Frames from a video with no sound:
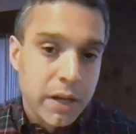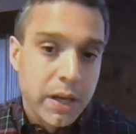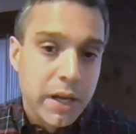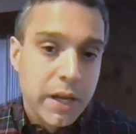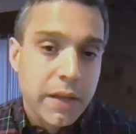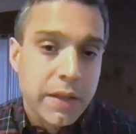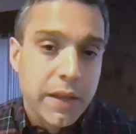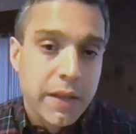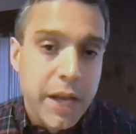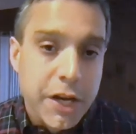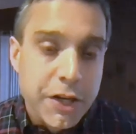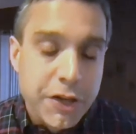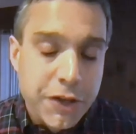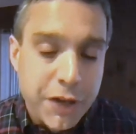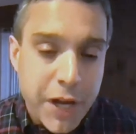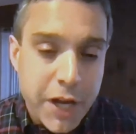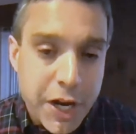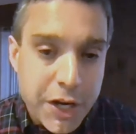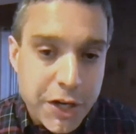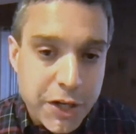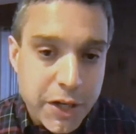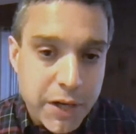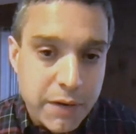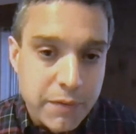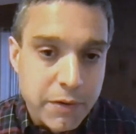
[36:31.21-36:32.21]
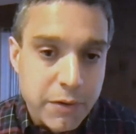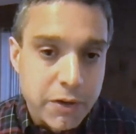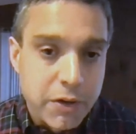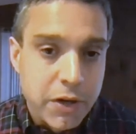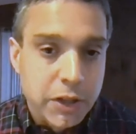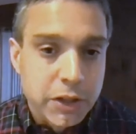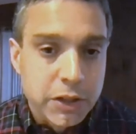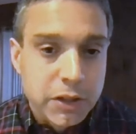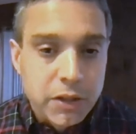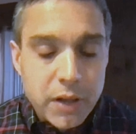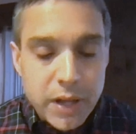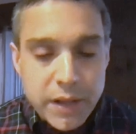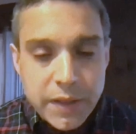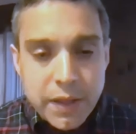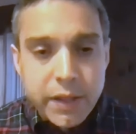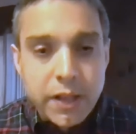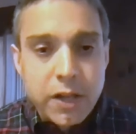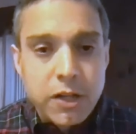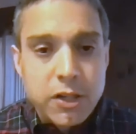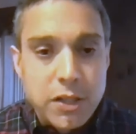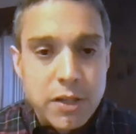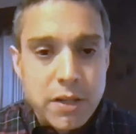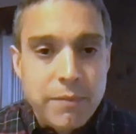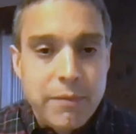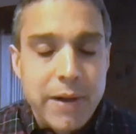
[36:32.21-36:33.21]
in the education infrastructure. So I think
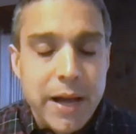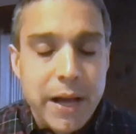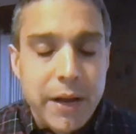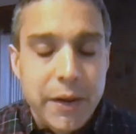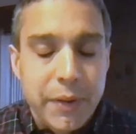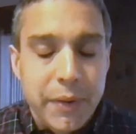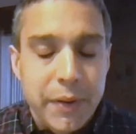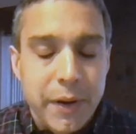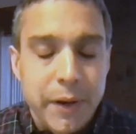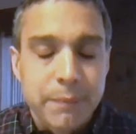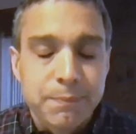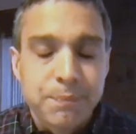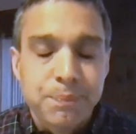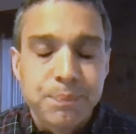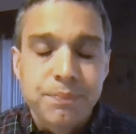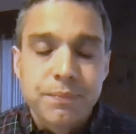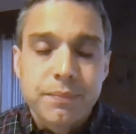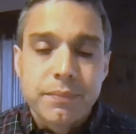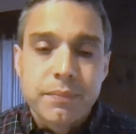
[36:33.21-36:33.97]
there's some value there.